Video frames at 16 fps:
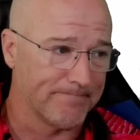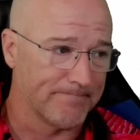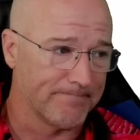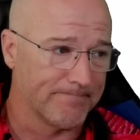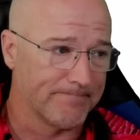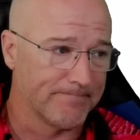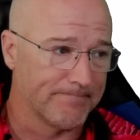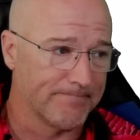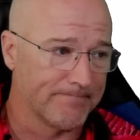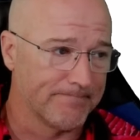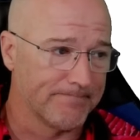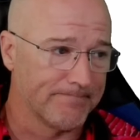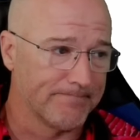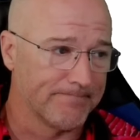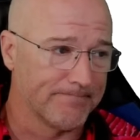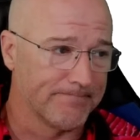
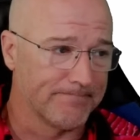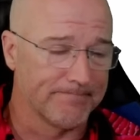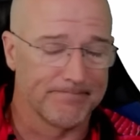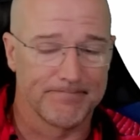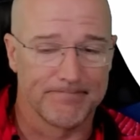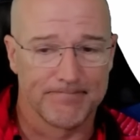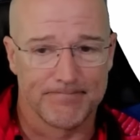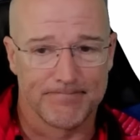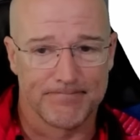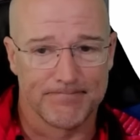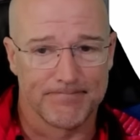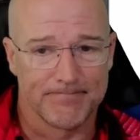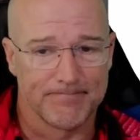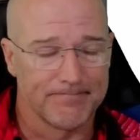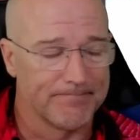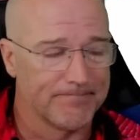
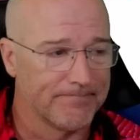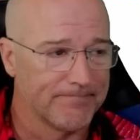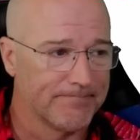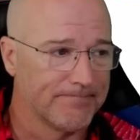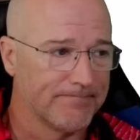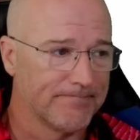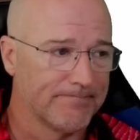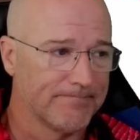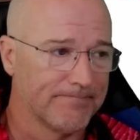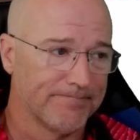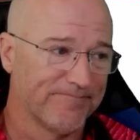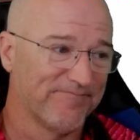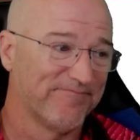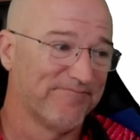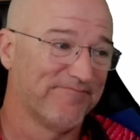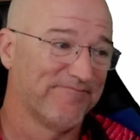
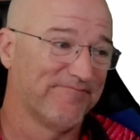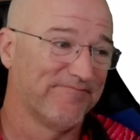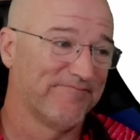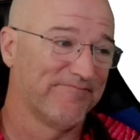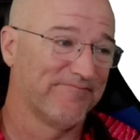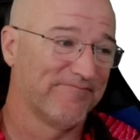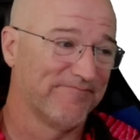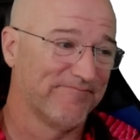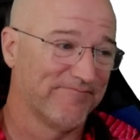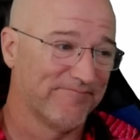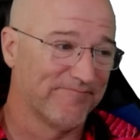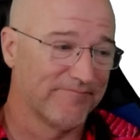No one is speaking in this clip.